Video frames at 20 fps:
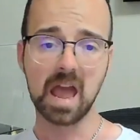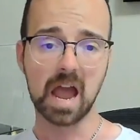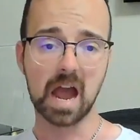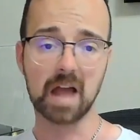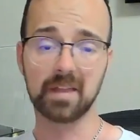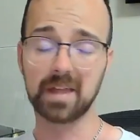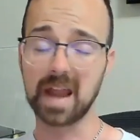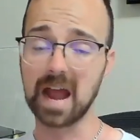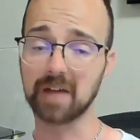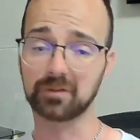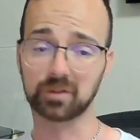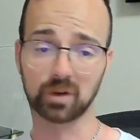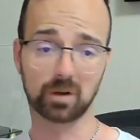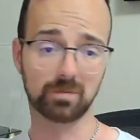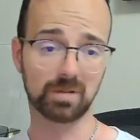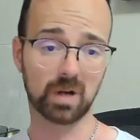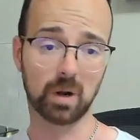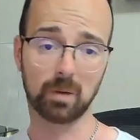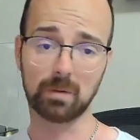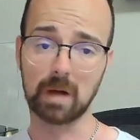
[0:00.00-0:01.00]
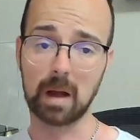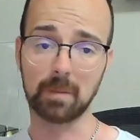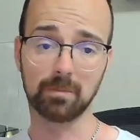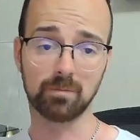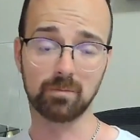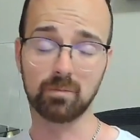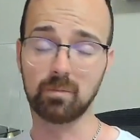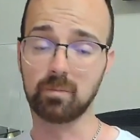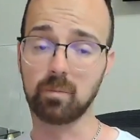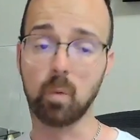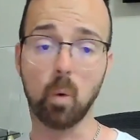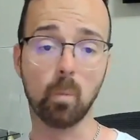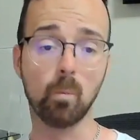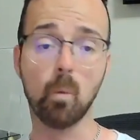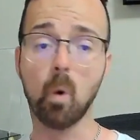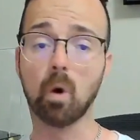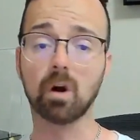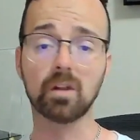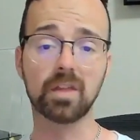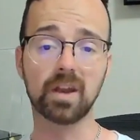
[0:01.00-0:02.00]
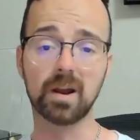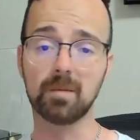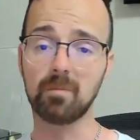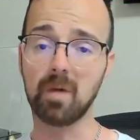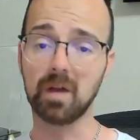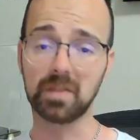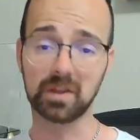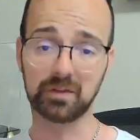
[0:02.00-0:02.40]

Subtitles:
And then after, more than a month